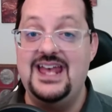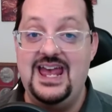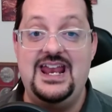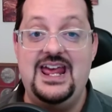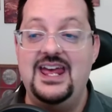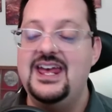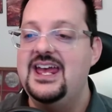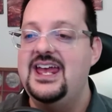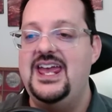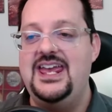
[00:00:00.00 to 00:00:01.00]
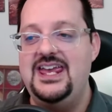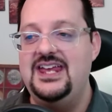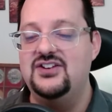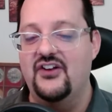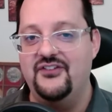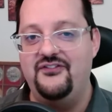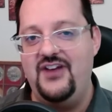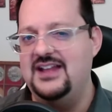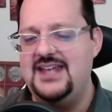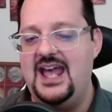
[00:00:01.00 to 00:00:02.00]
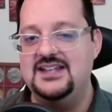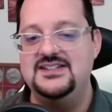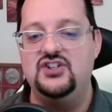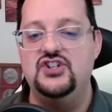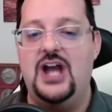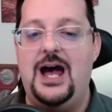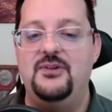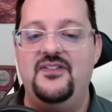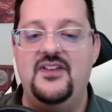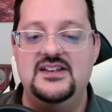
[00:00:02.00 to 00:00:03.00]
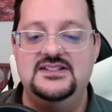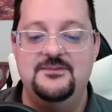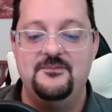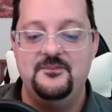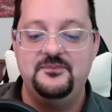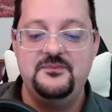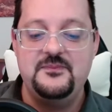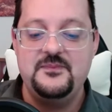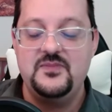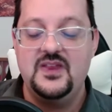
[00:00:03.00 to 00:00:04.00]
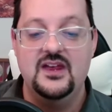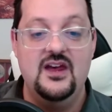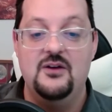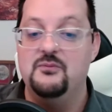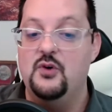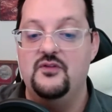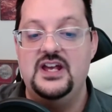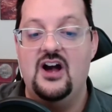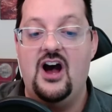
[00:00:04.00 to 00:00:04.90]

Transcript: in it. He does a fantastic job in this movie.